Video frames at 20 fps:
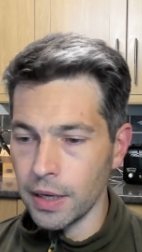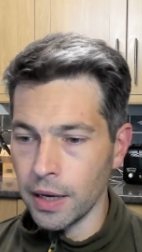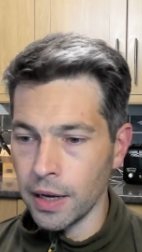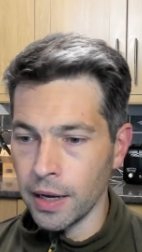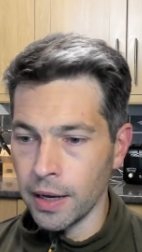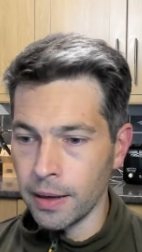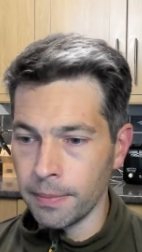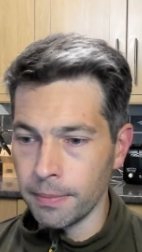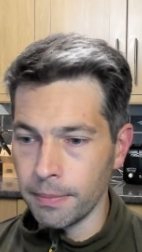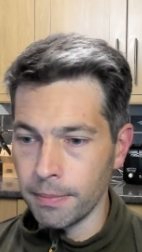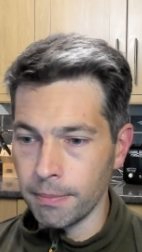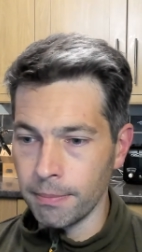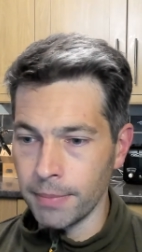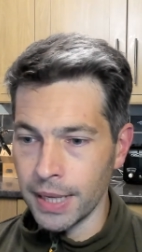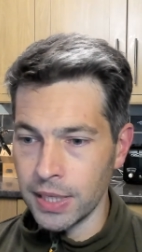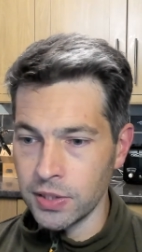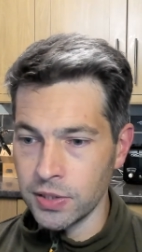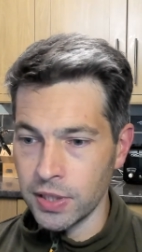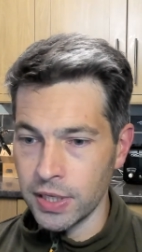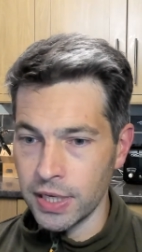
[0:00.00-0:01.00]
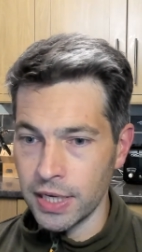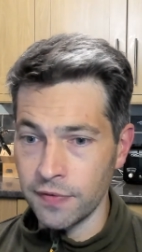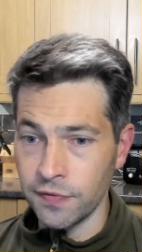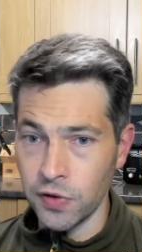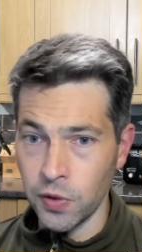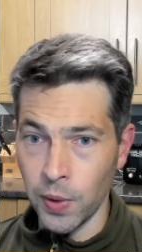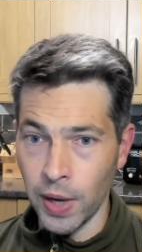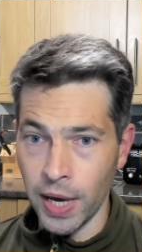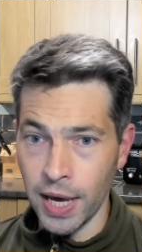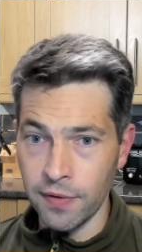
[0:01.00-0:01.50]
um, means that if
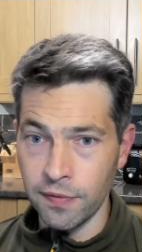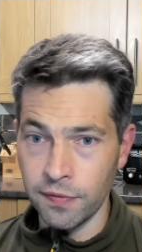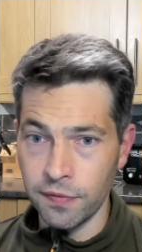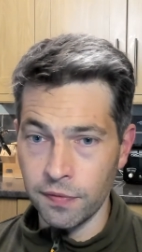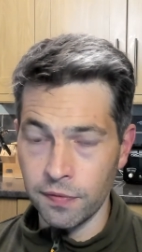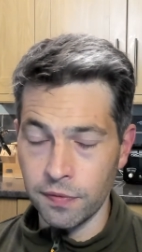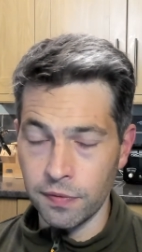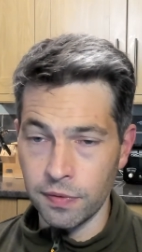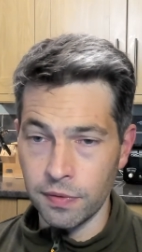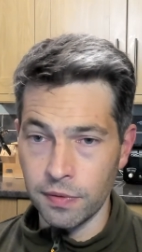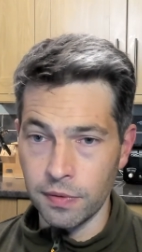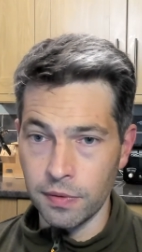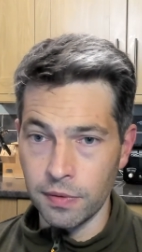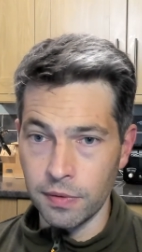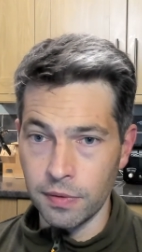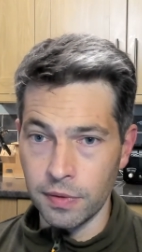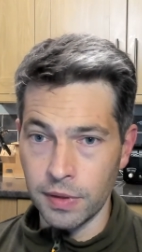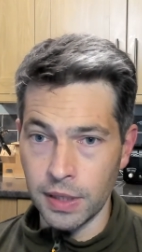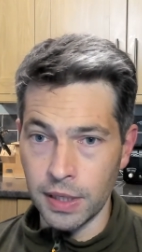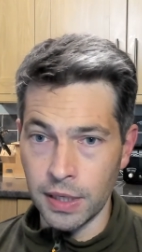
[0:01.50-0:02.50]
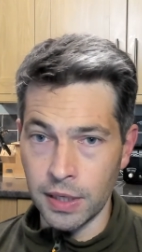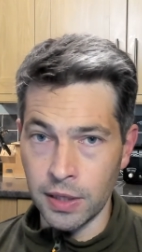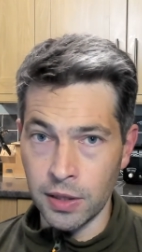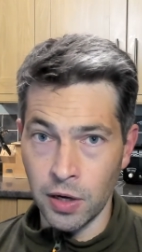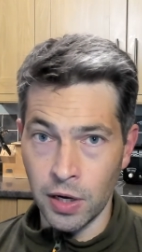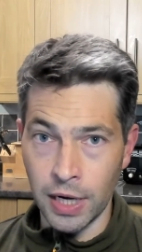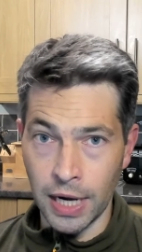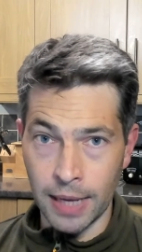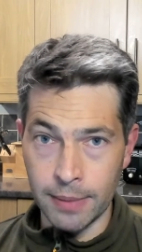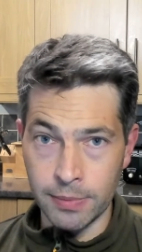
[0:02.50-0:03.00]
you have the
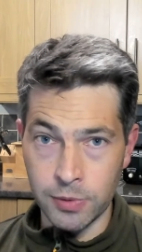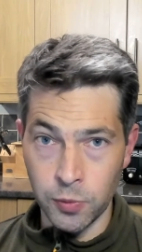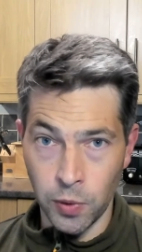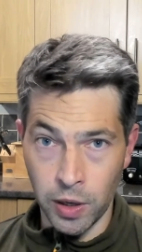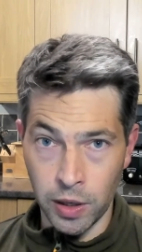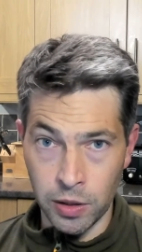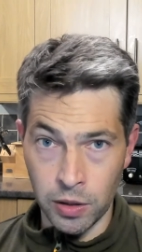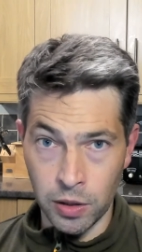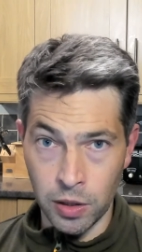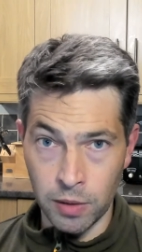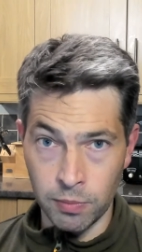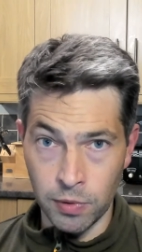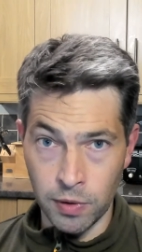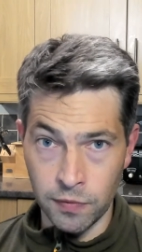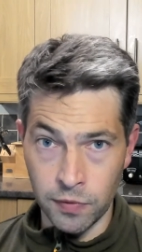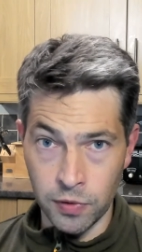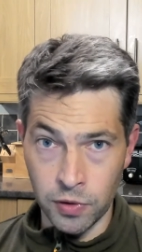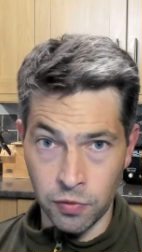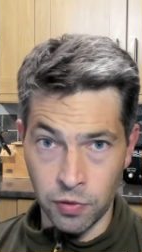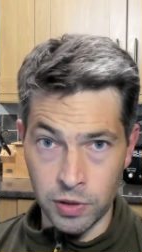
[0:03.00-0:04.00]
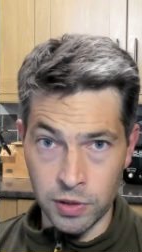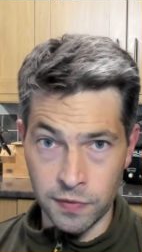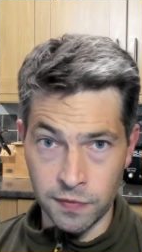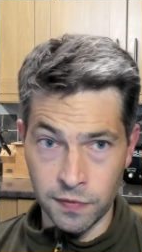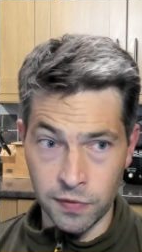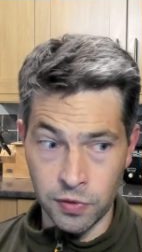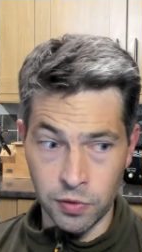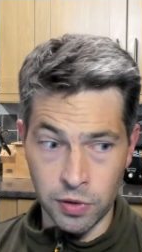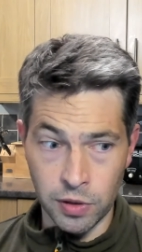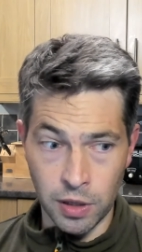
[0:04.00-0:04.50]
client apps workload moved across for
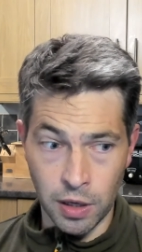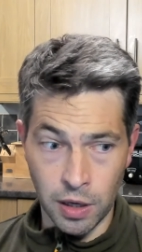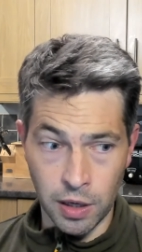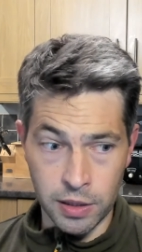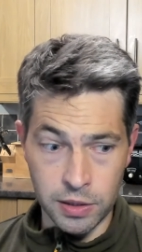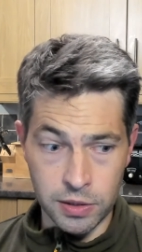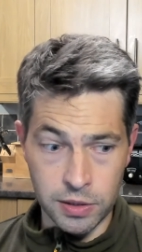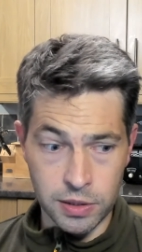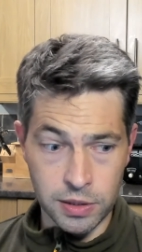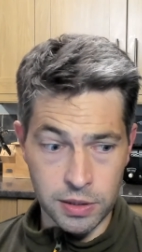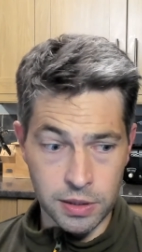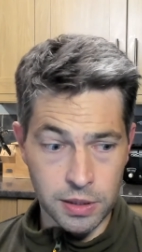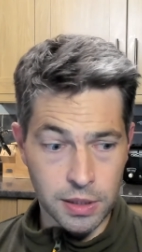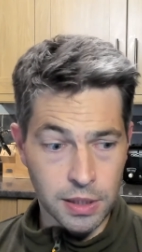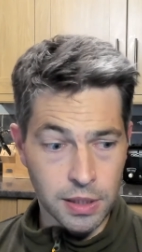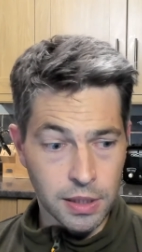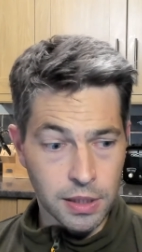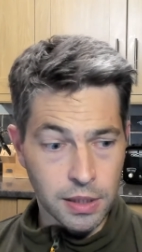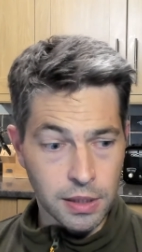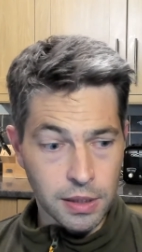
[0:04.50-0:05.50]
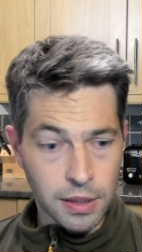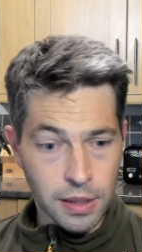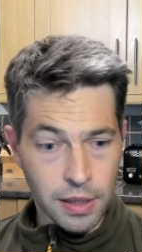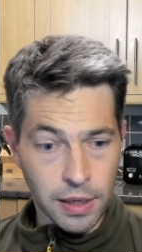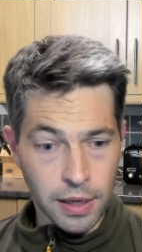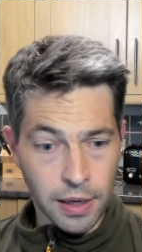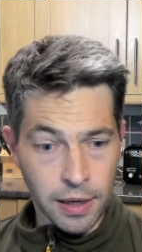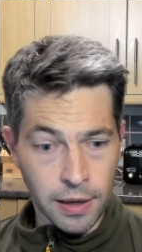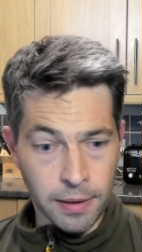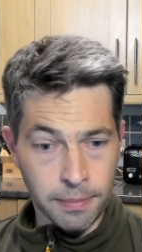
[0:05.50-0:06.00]
your clients,
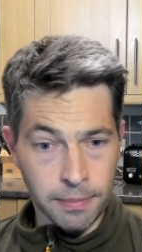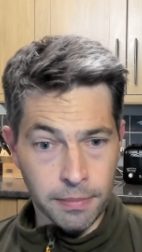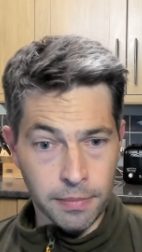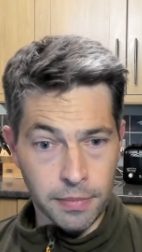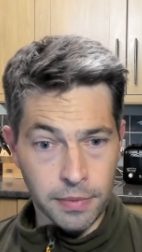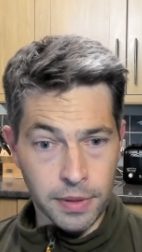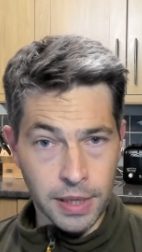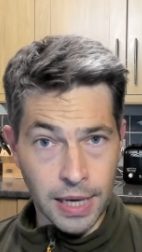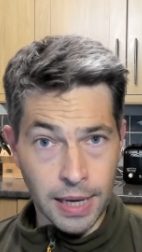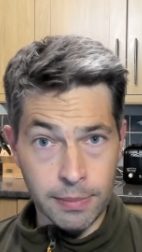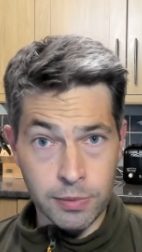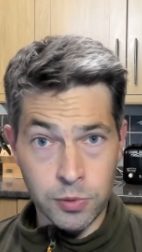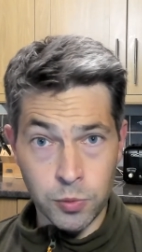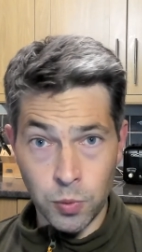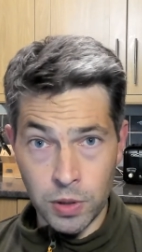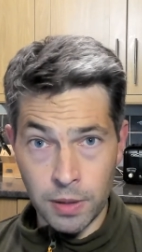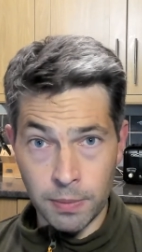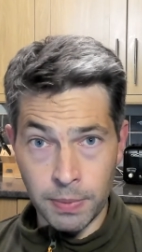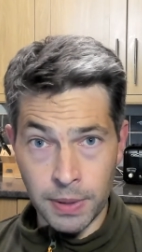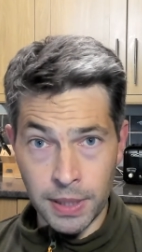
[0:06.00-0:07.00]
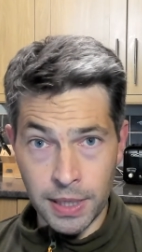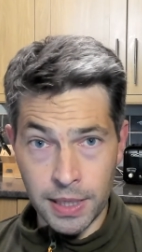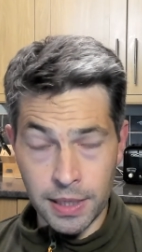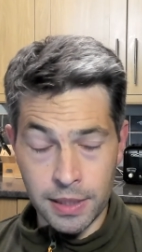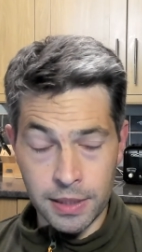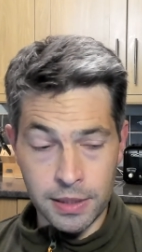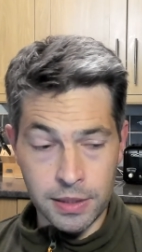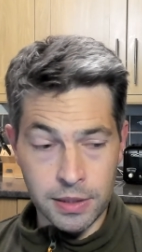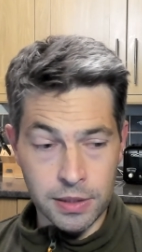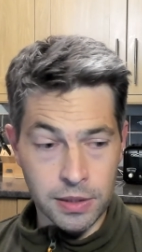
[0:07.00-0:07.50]
um, the apps will appear
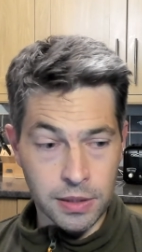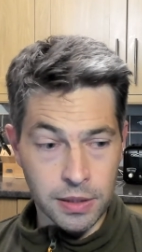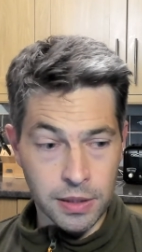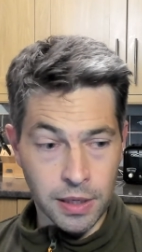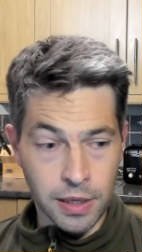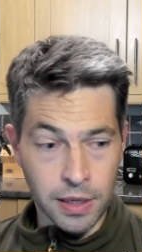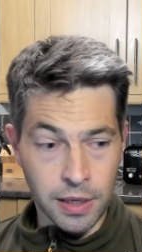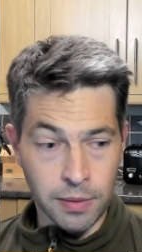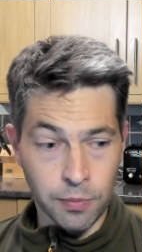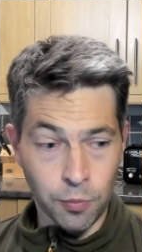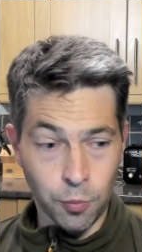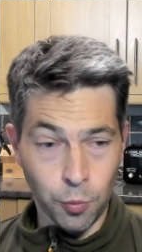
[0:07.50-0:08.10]
um,